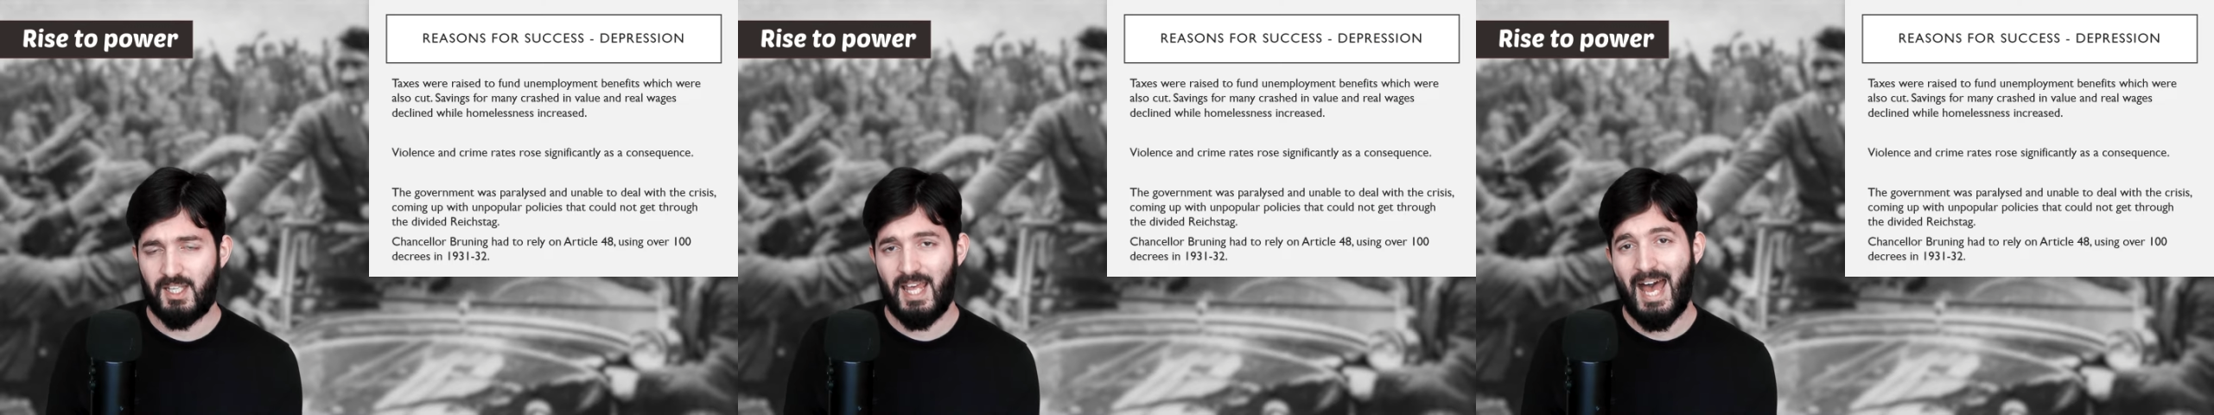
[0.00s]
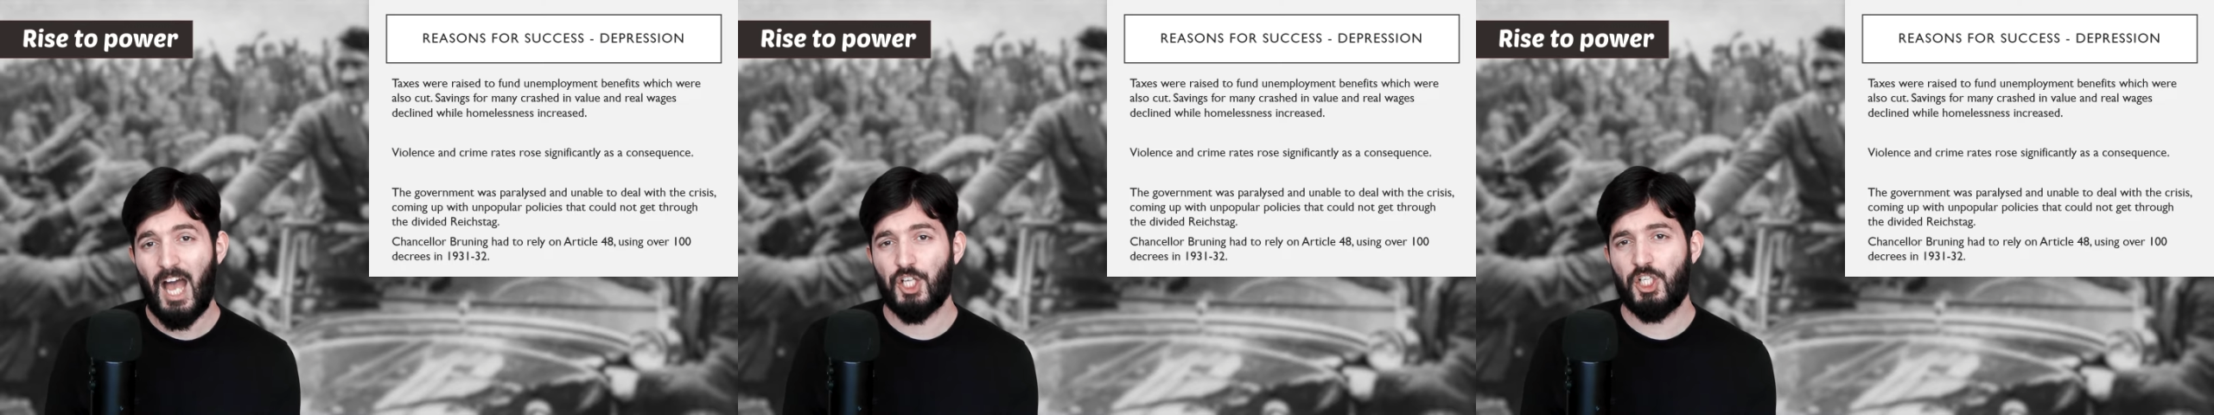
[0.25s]
and they
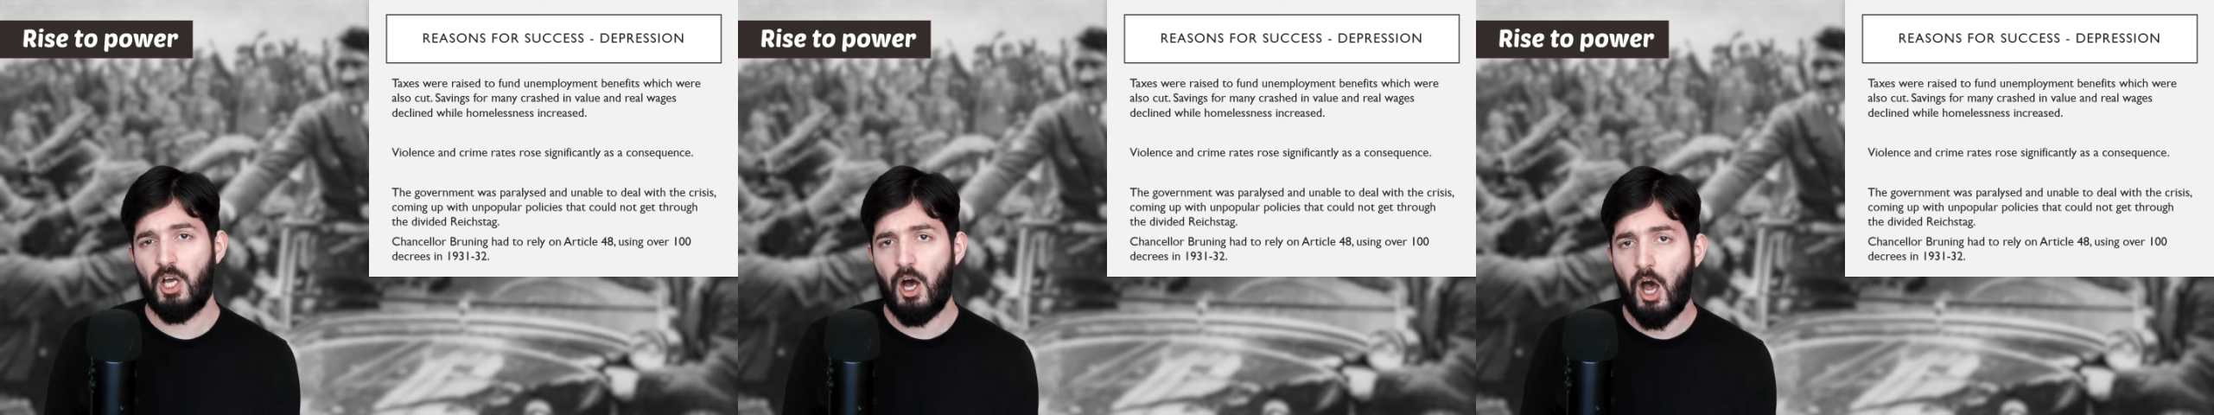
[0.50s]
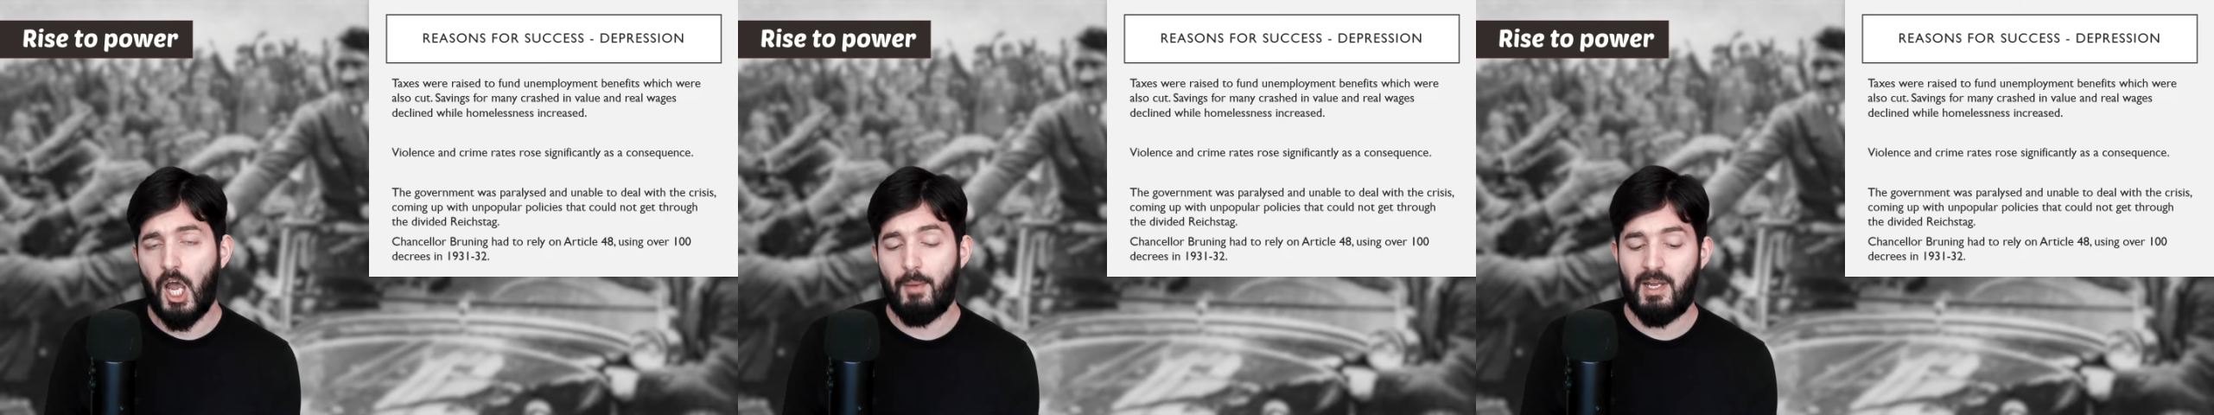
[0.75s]
actually
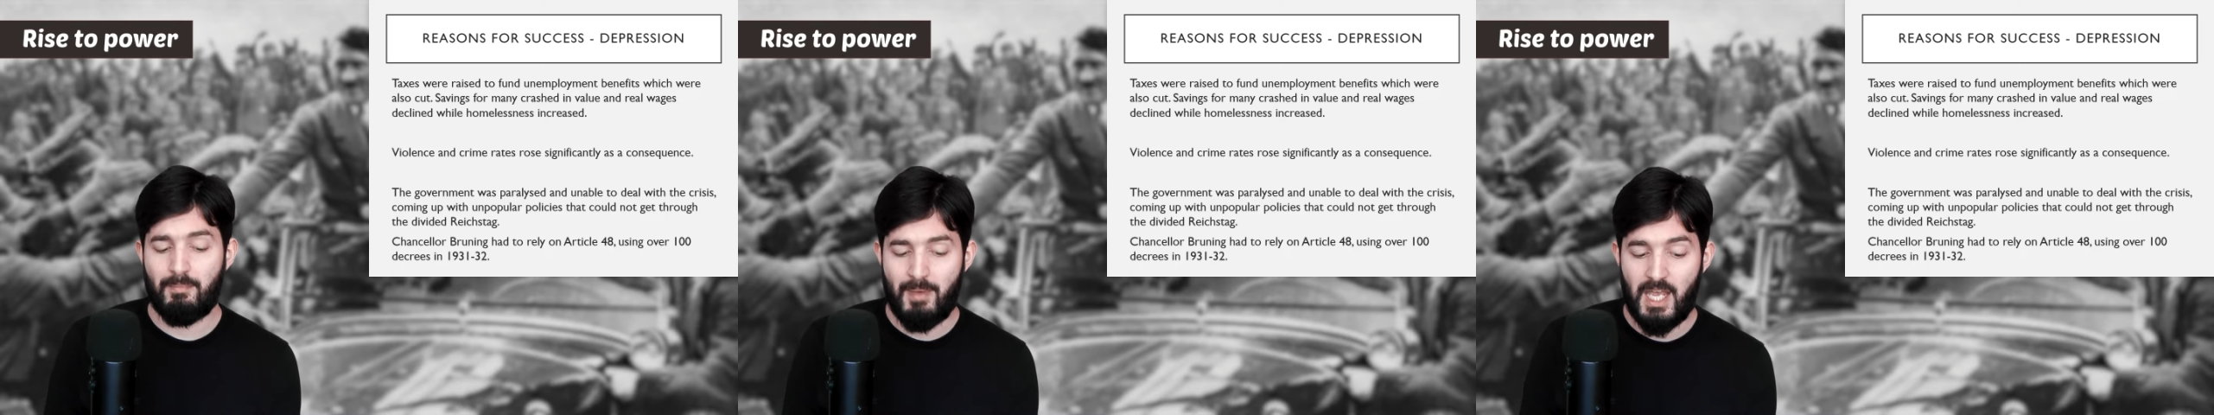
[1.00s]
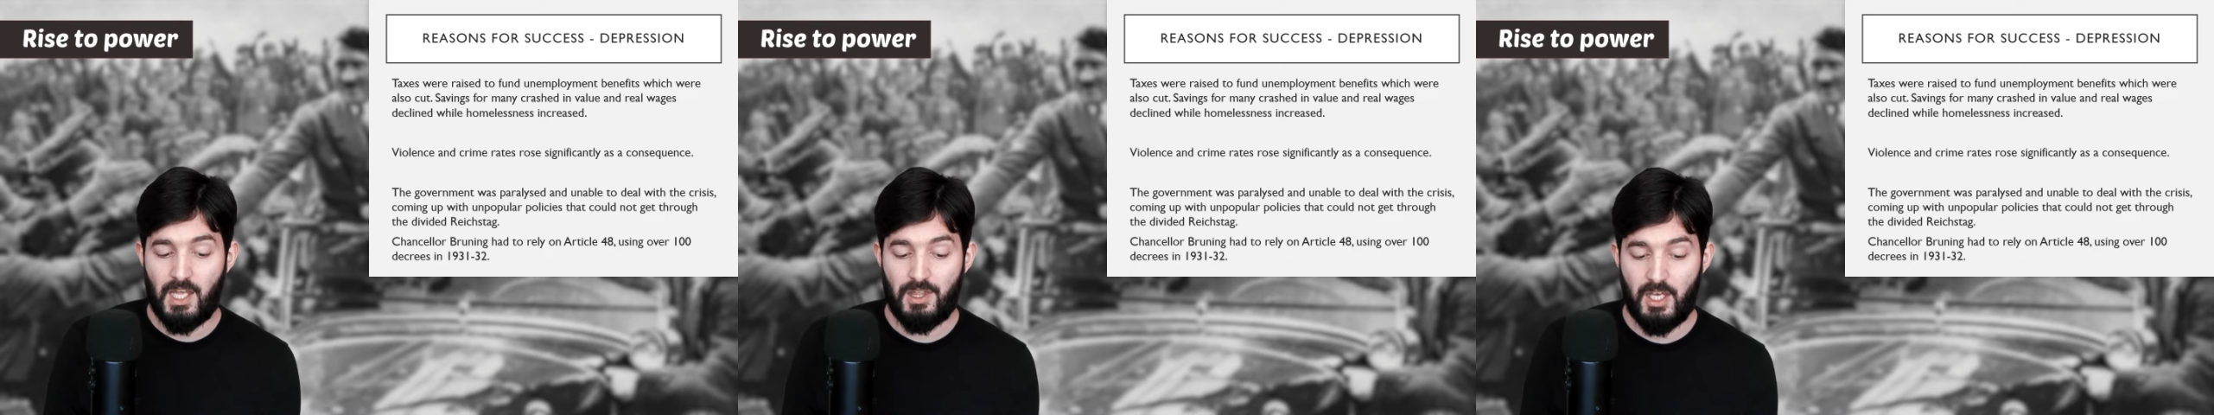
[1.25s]
arguably
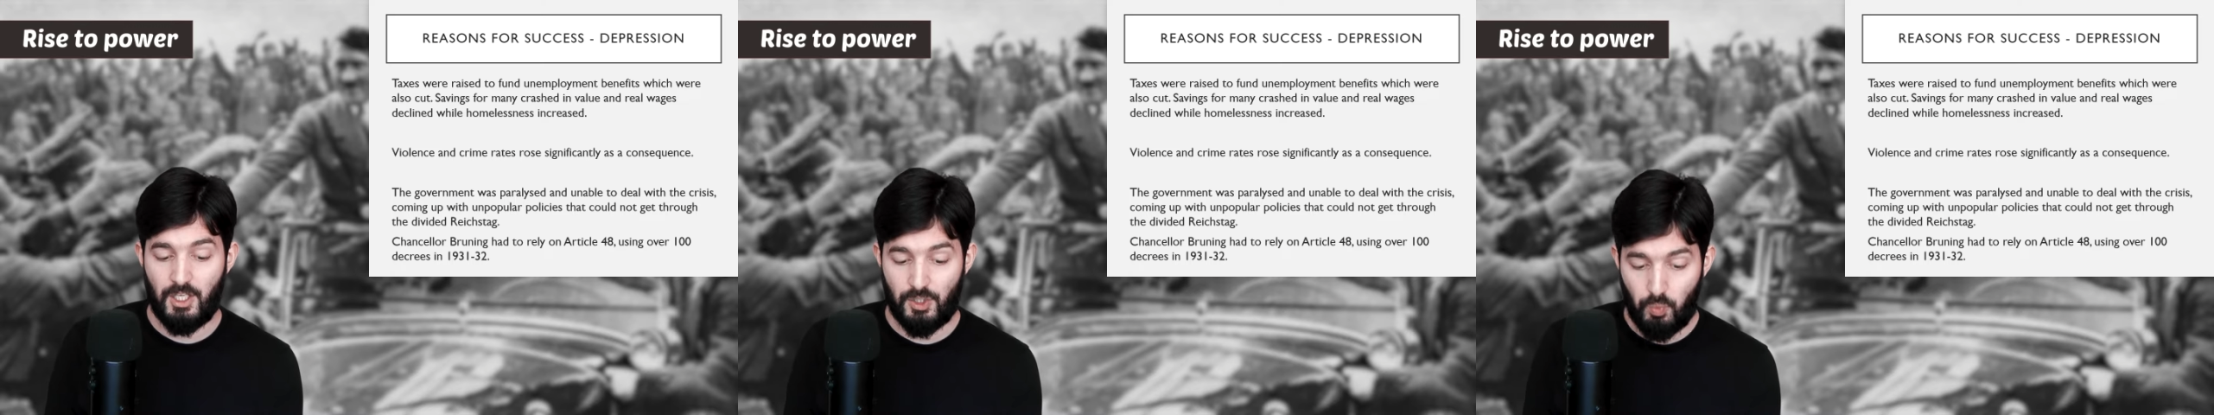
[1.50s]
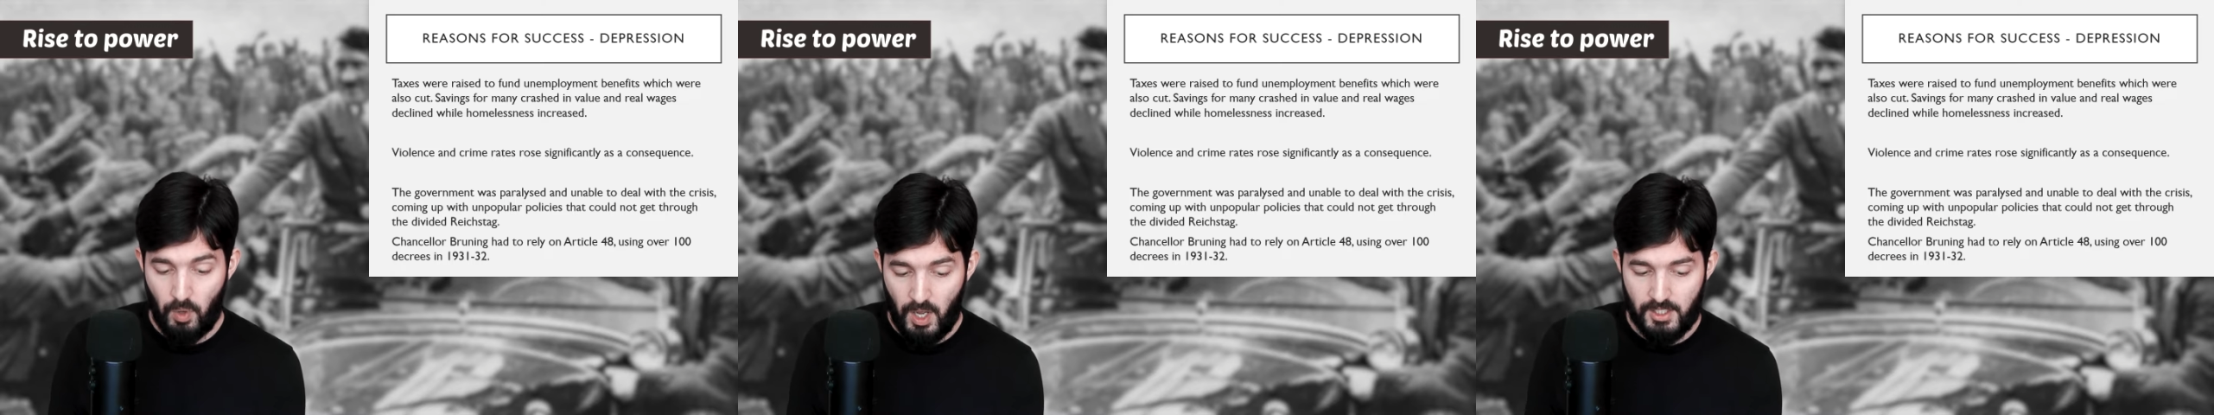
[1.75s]
make things
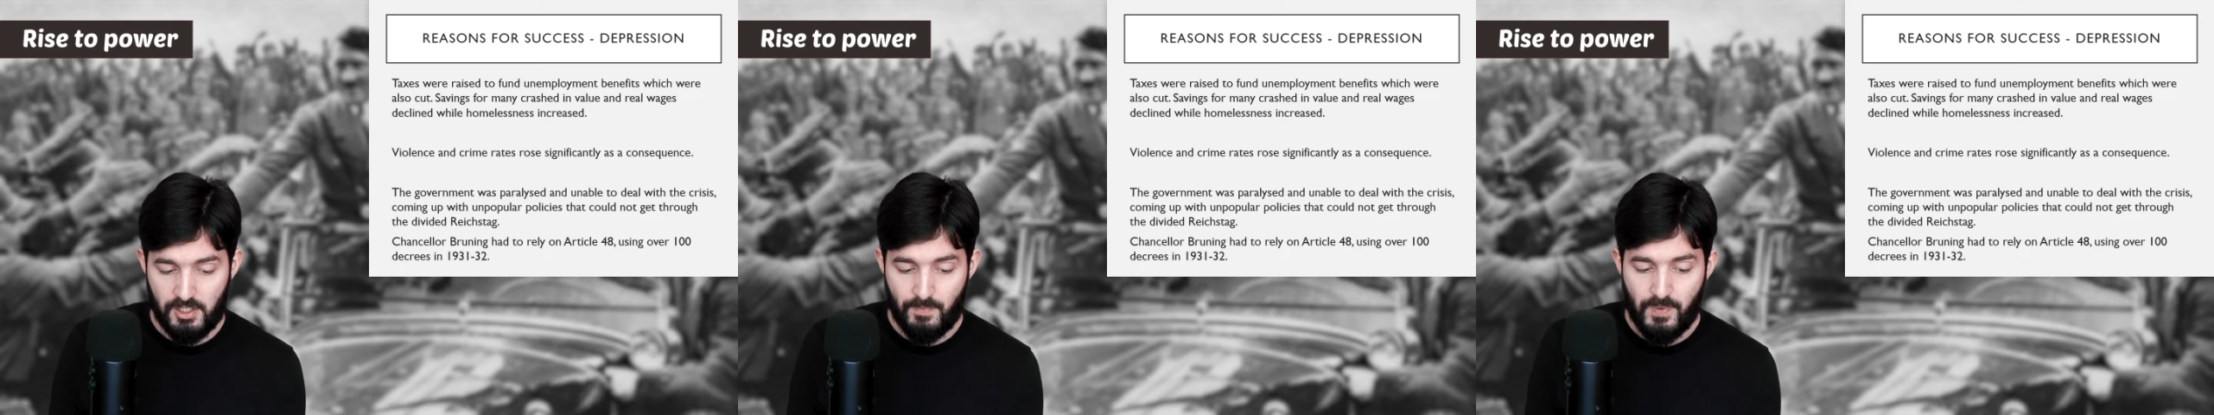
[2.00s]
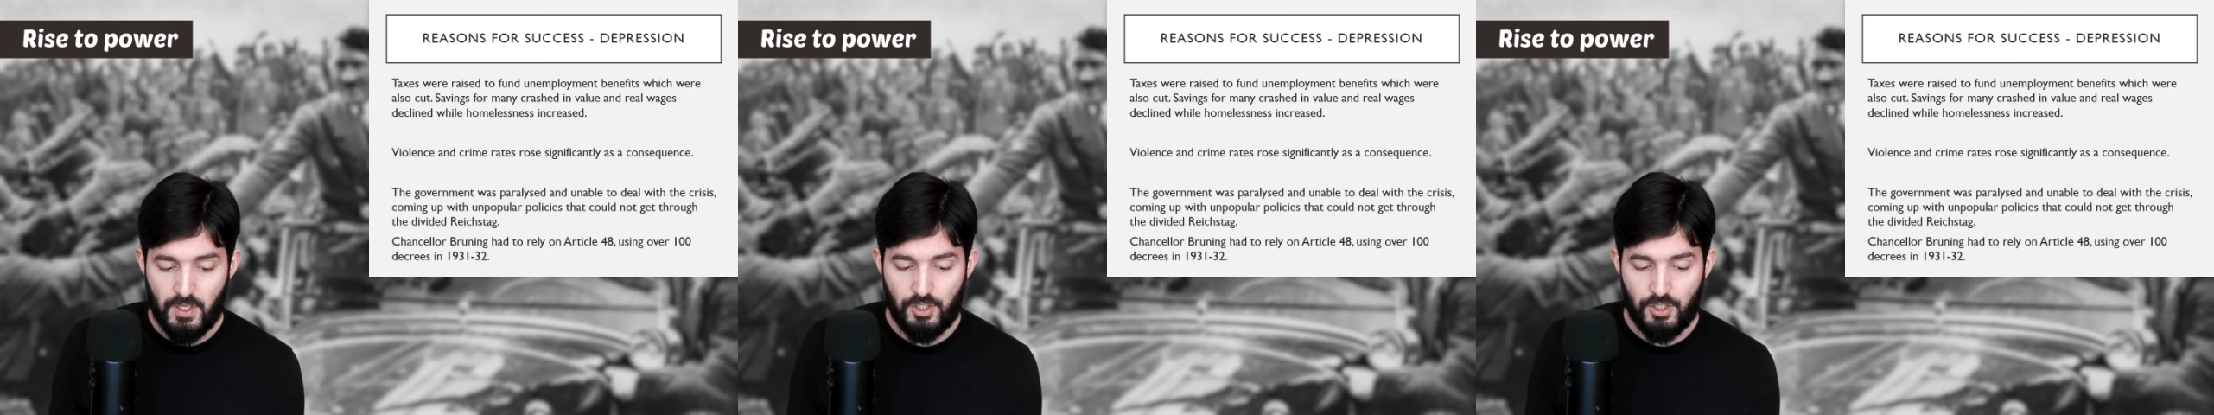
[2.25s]
worse.